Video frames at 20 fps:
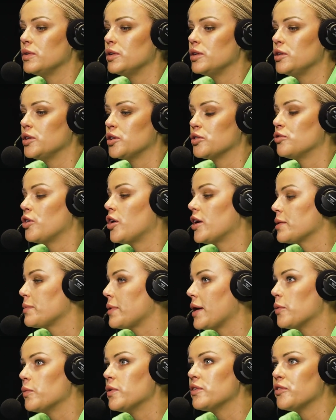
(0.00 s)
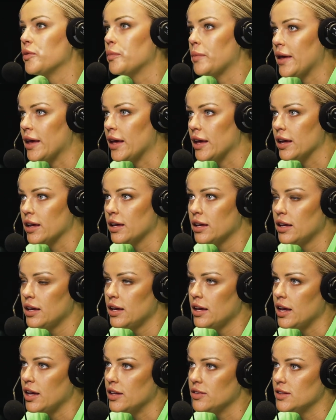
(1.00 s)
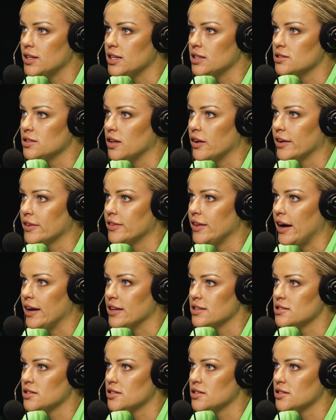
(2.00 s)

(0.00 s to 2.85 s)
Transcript: you could ride him out with a mare and things like that.